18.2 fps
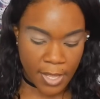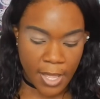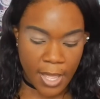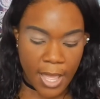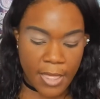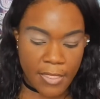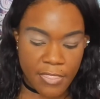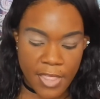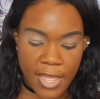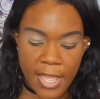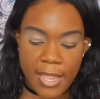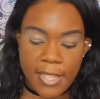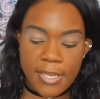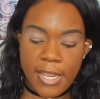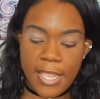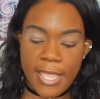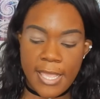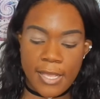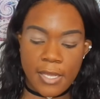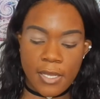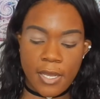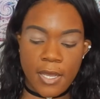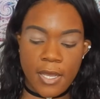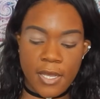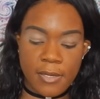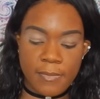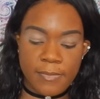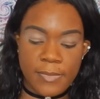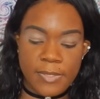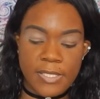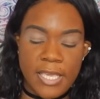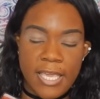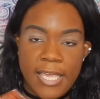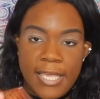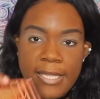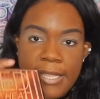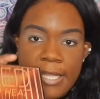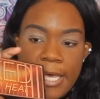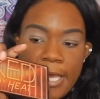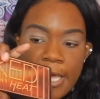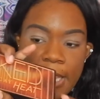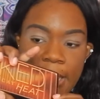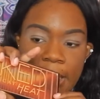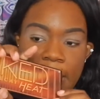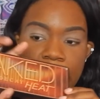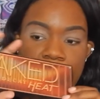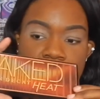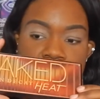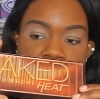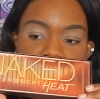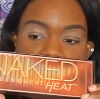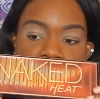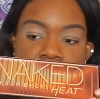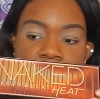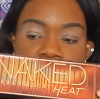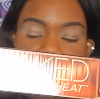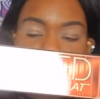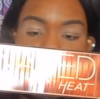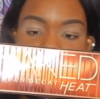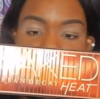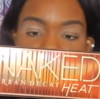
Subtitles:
and then it comes in like this,